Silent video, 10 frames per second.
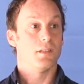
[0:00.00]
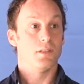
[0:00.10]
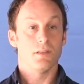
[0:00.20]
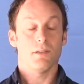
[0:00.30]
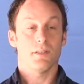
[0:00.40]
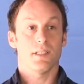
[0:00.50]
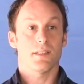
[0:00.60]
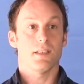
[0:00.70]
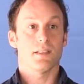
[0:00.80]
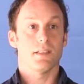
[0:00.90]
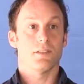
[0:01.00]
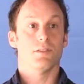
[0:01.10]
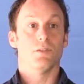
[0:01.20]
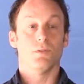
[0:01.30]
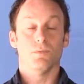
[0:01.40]
Do you know these things that
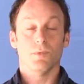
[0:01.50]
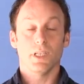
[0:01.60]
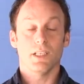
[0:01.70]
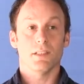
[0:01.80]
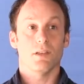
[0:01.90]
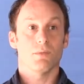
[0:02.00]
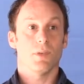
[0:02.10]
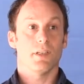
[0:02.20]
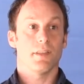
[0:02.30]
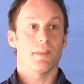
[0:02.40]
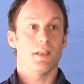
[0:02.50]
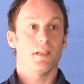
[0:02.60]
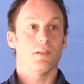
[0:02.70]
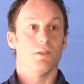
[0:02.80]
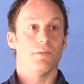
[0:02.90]
you really don't want to
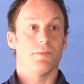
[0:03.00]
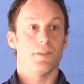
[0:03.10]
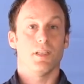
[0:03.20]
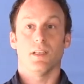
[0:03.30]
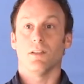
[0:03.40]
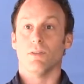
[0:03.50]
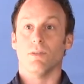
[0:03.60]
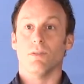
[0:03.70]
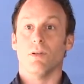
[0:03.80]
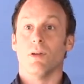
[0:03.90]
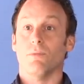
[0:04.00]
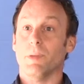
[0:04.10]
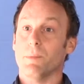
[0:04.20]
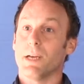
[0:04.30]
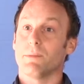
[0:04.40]
think or feel or
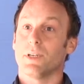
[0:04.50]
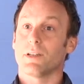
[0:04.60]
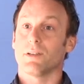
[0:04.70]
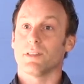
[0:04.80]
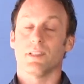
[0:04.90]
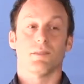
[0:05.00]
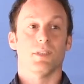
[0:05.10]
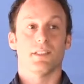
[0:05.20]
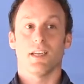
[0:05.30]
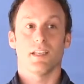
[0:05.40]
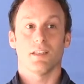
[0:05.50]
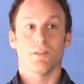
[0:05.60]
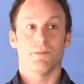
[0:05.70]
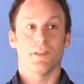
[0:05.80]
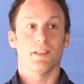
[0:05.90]
remember because it will take
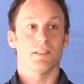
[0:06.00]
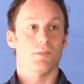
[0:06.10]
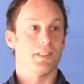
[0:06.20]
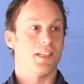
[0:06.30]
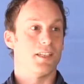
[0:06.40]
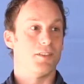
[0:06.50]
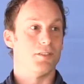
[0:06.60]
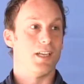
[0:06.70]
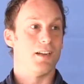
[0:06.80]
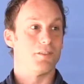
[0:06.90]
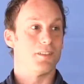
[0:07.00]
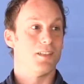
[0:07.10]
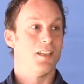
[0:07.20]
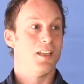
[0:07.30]
you feel it will take you down?